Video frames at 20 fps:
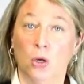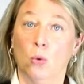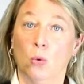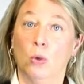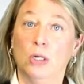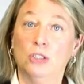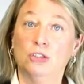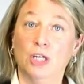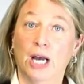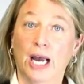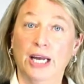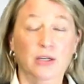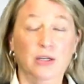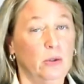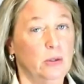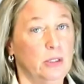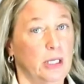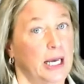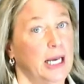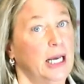which I
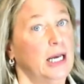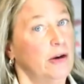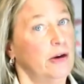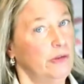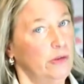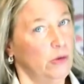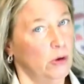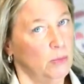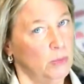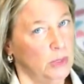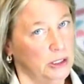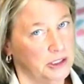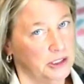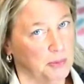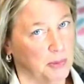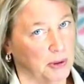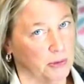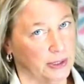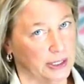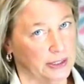don't like for
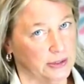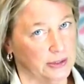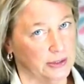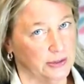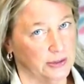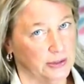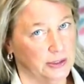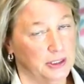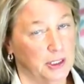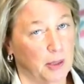multiple reasons.